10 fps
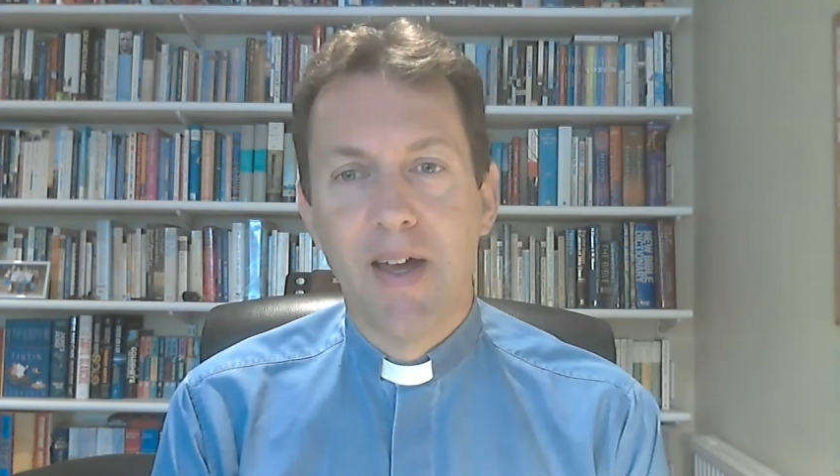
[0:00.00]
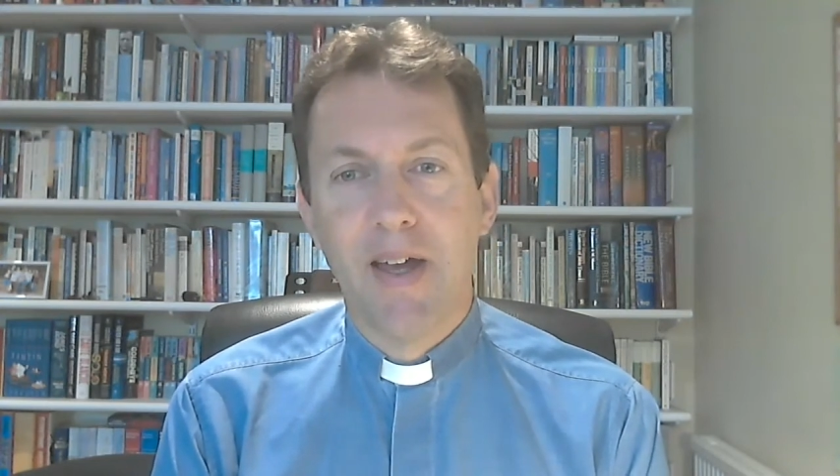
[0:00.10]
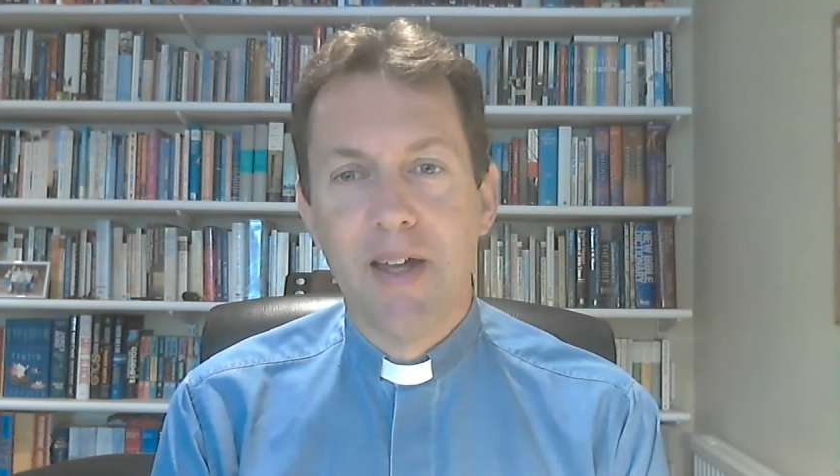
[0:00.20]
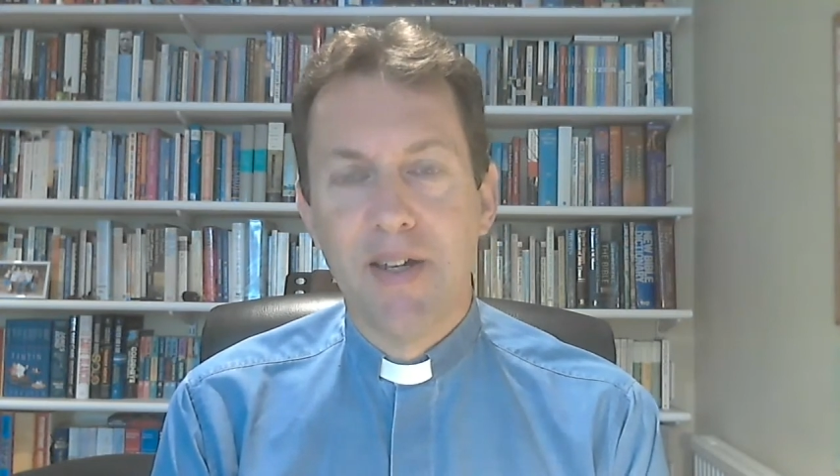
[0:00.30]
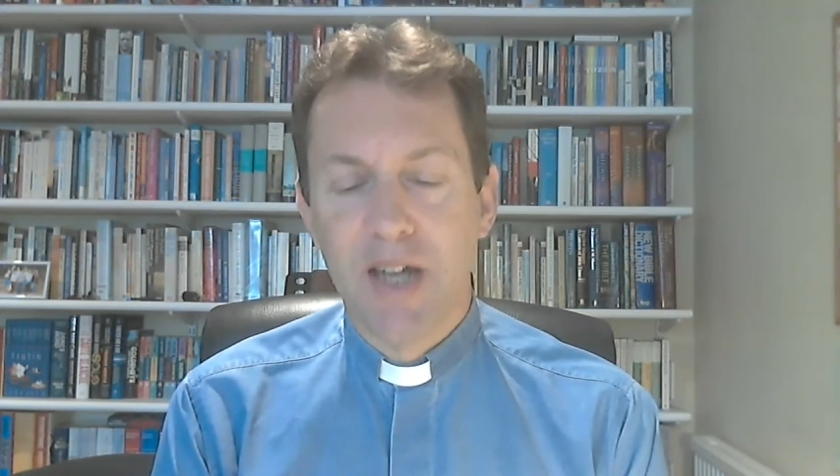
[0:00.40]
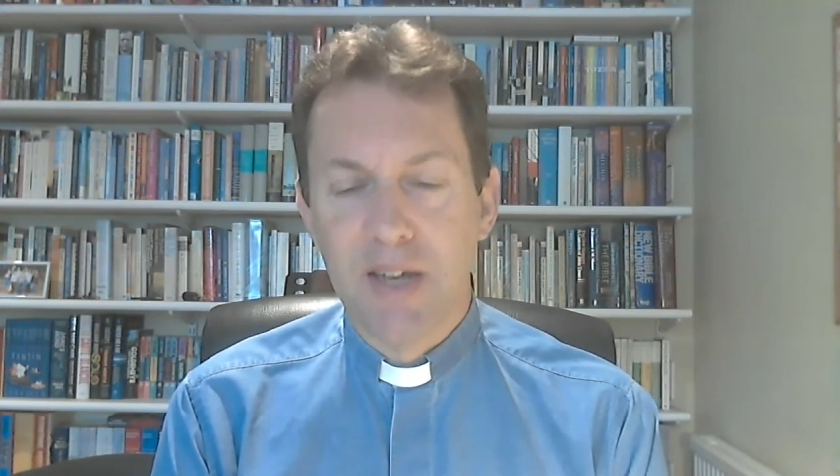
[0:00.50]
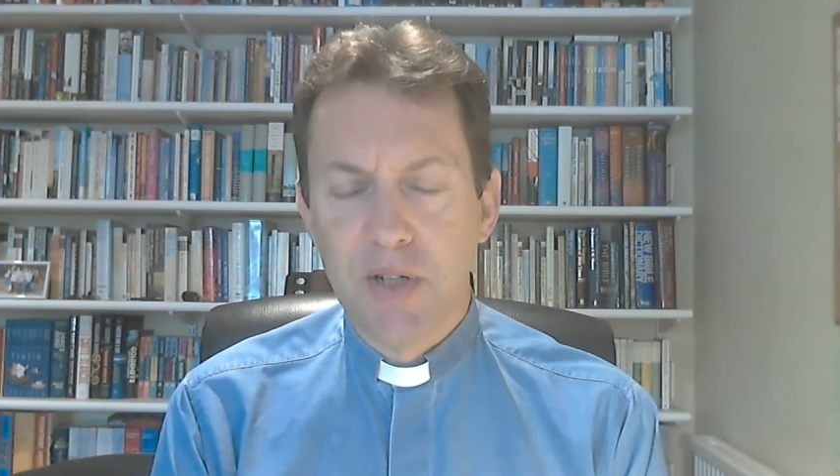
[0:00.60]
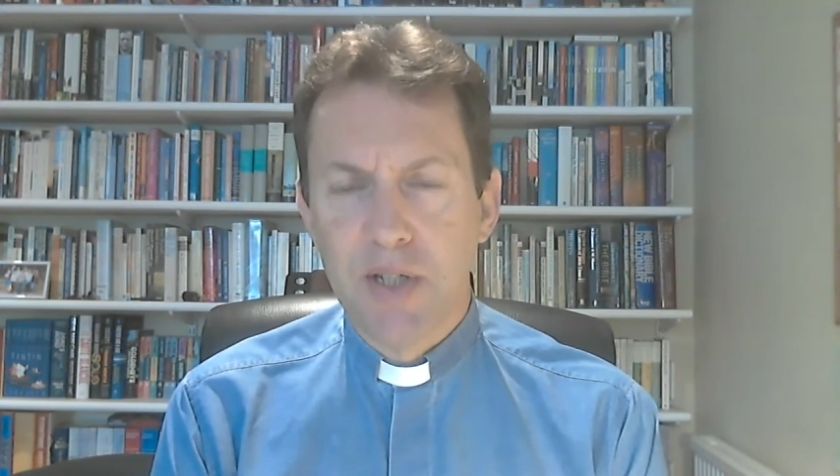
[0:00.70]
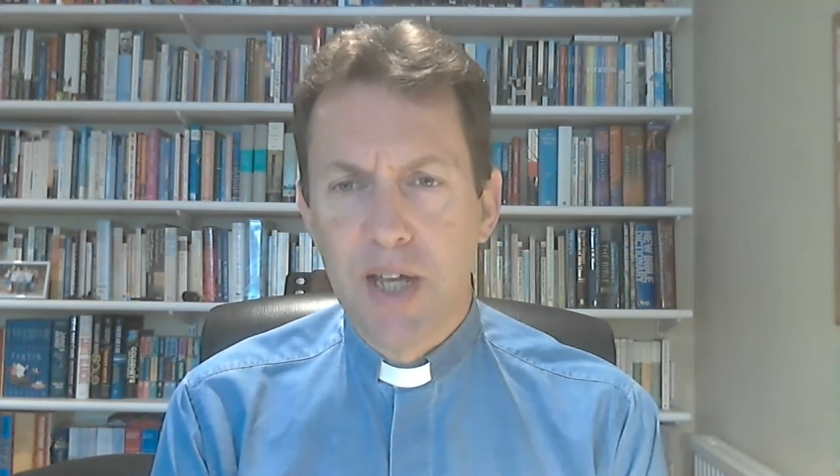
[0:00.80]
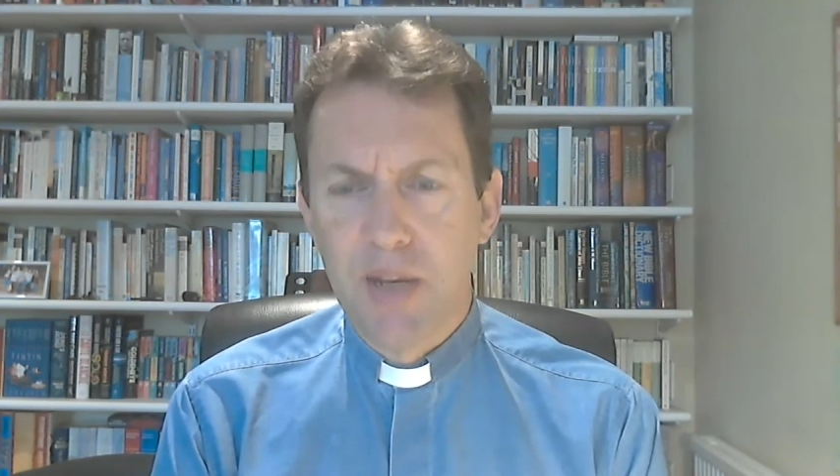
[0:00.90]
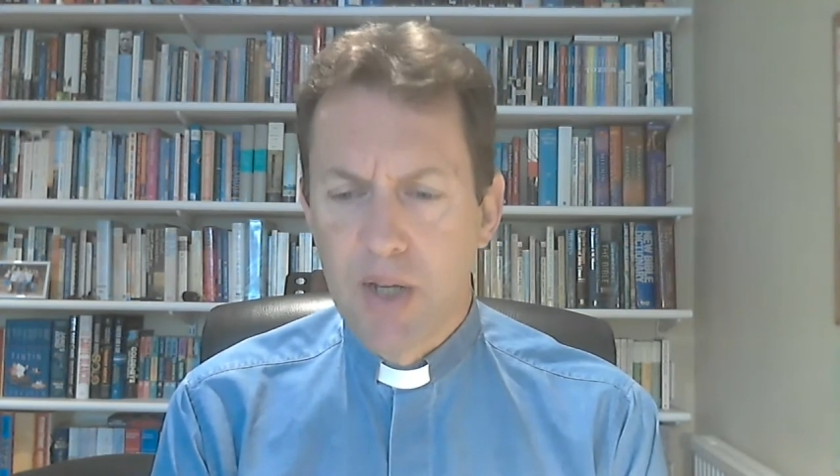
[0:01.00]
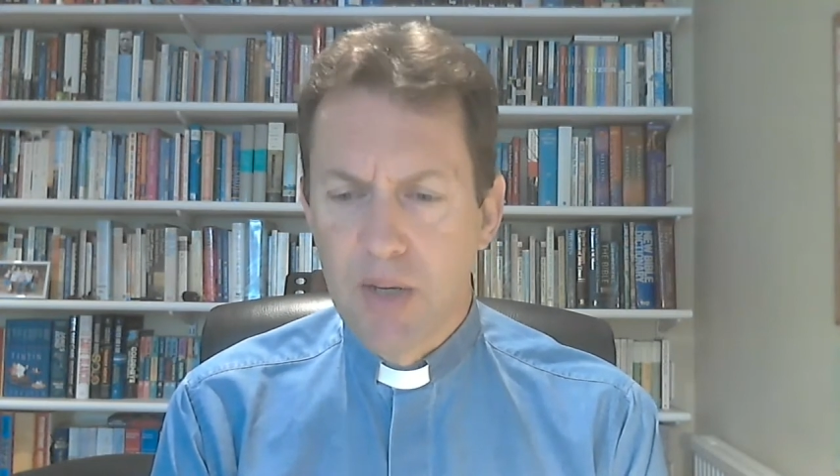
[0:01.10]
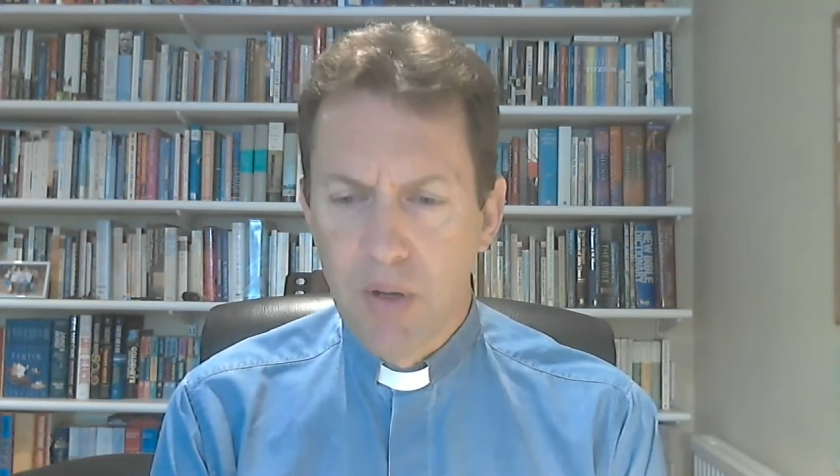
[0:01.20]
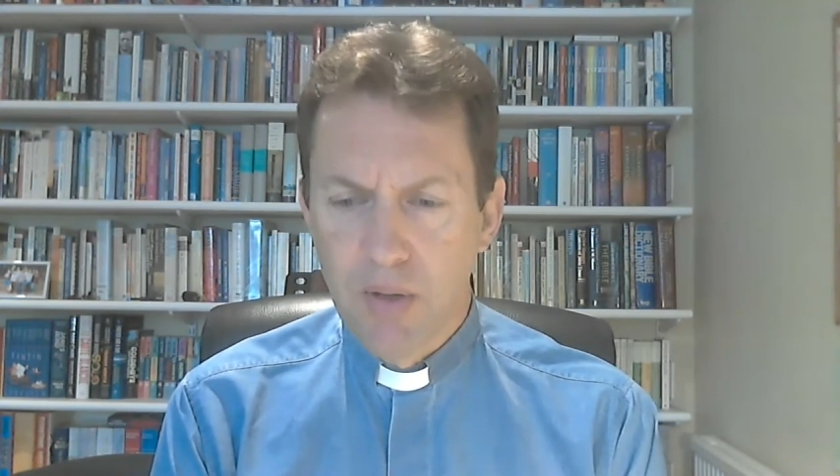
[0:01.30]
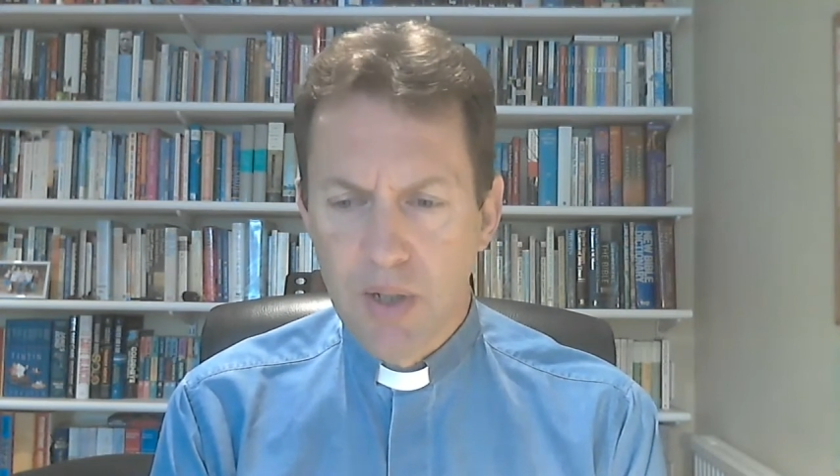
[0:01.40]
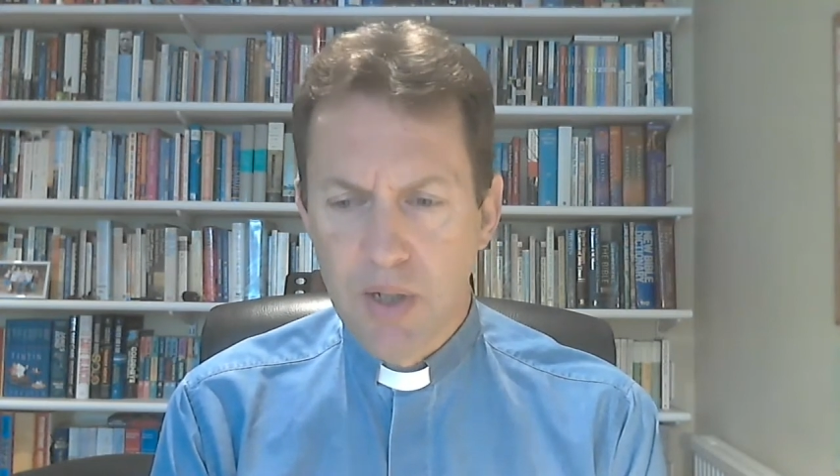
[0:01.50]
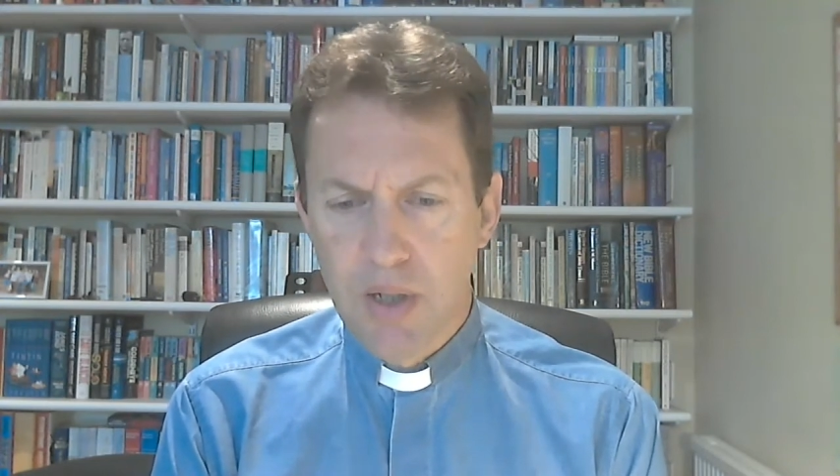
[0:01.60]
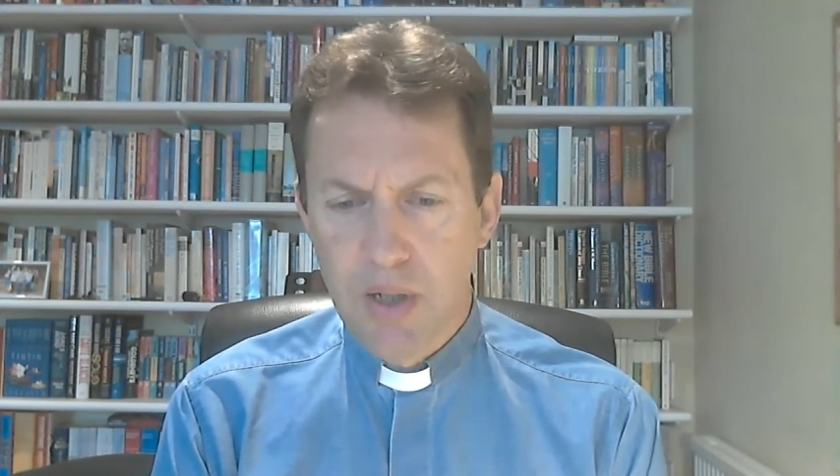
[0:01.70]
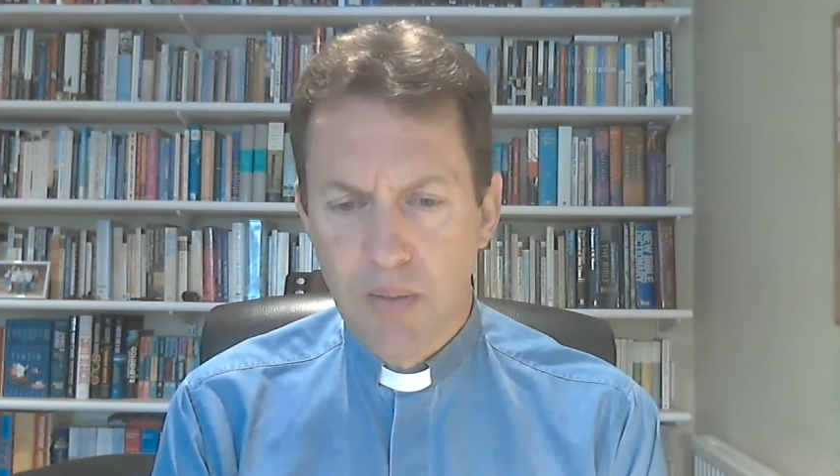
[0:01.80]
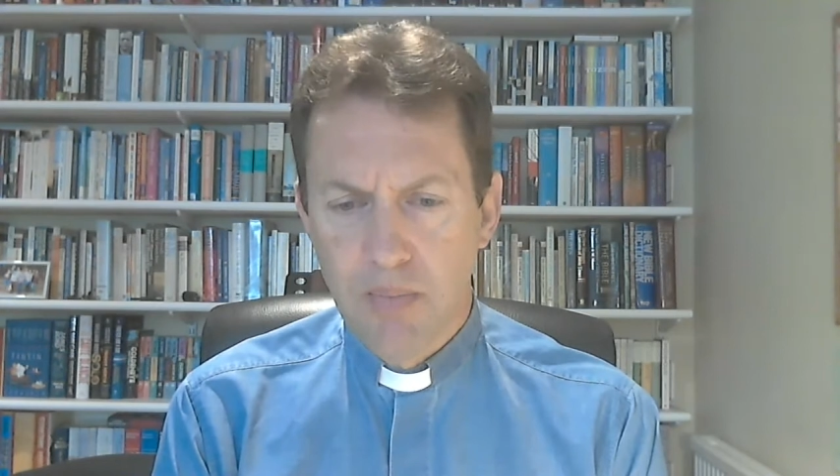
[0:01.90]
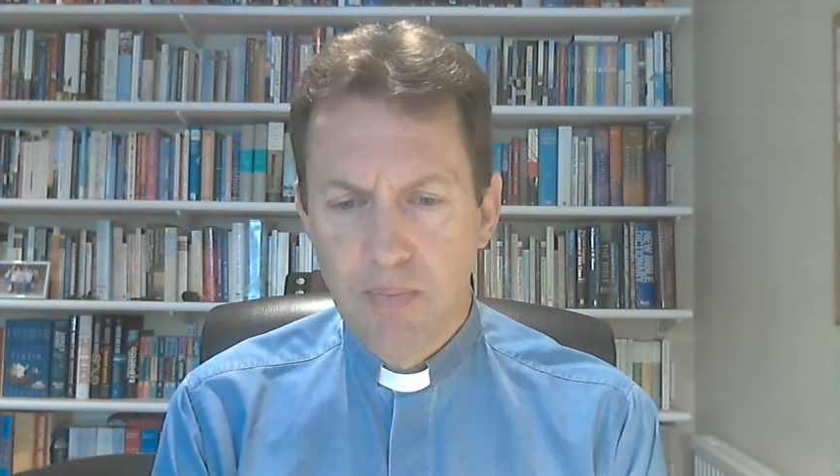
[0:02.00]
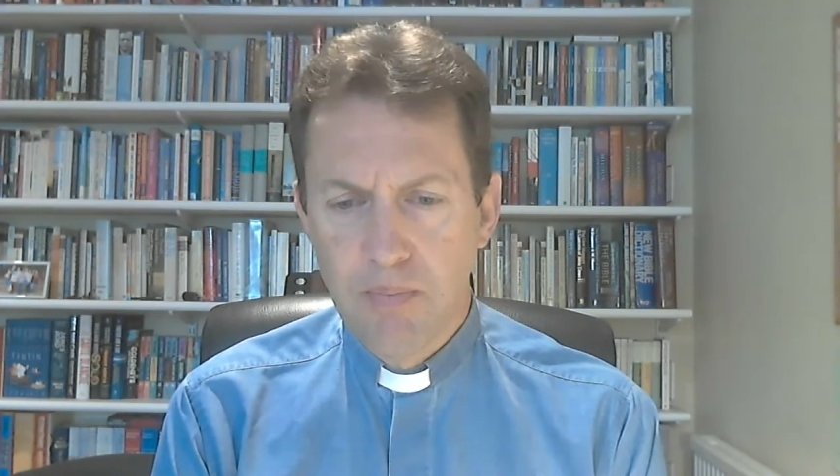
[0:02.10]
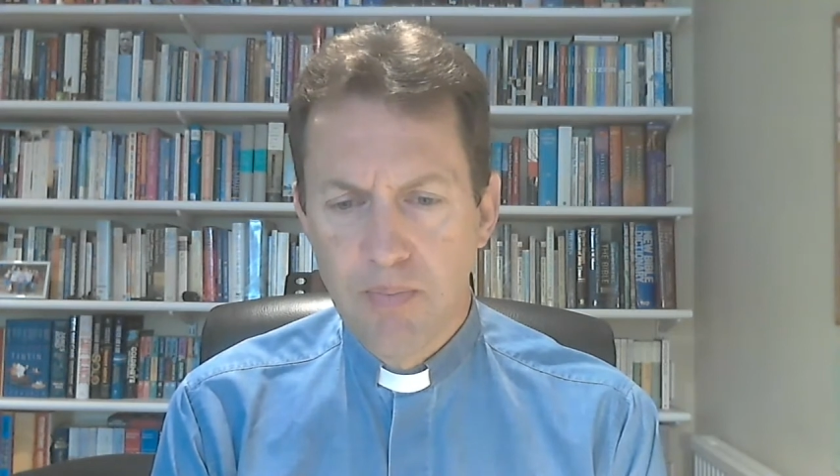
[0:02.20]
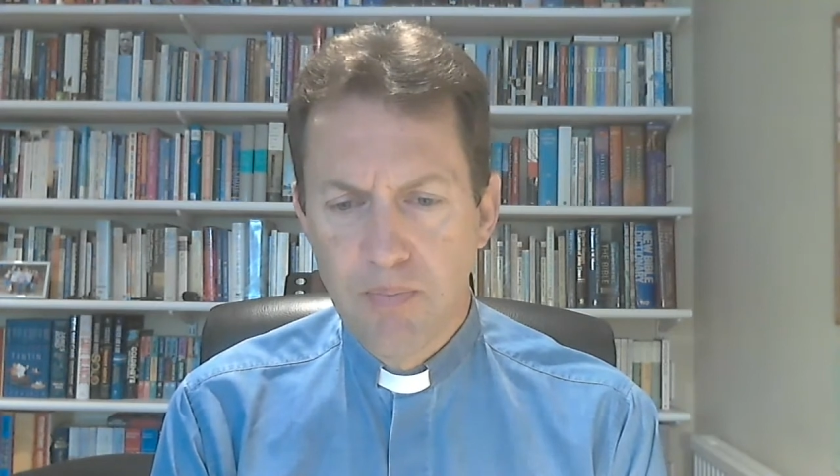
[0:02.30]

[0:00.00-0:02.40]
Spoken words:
in David's day when he wrote this psalm.